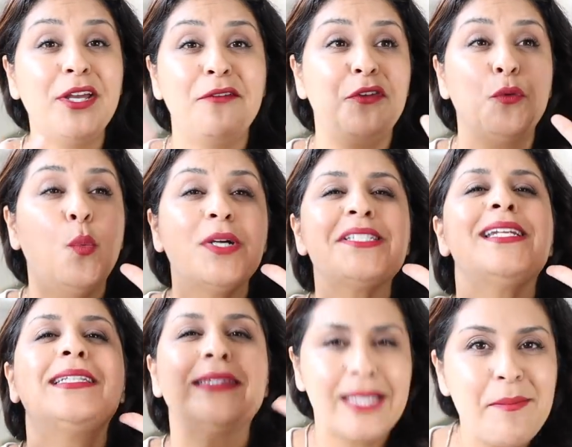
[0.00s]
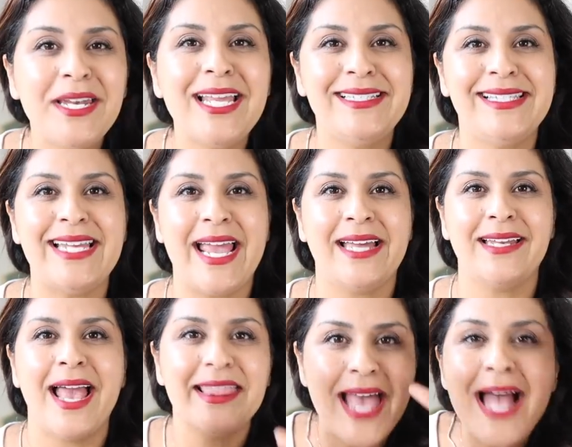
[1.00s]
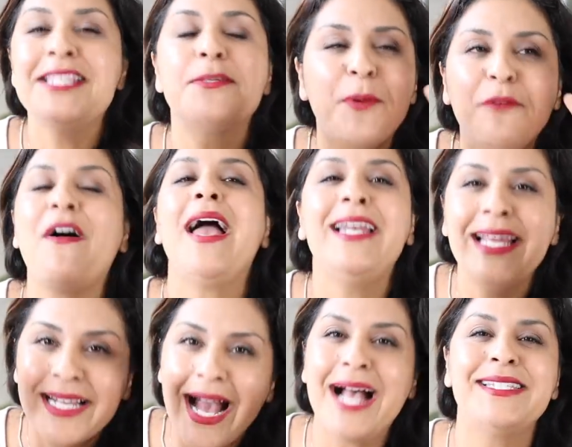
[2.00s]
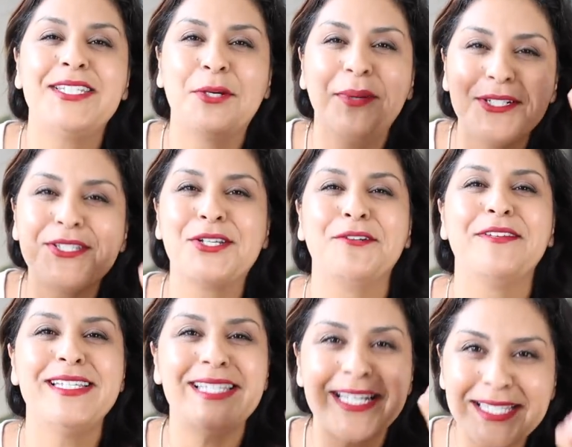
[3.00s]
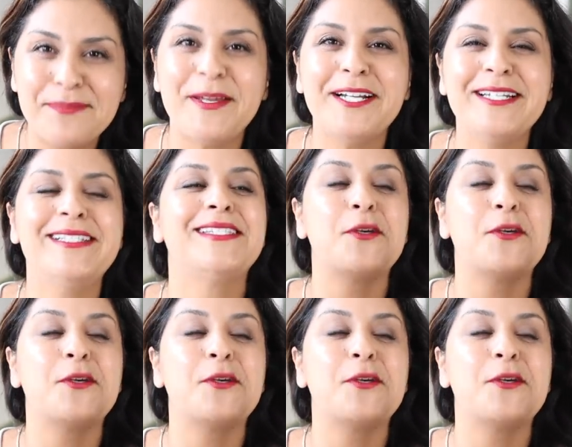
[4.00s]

if you worked at a lemonade stand, that's providing customer service experience.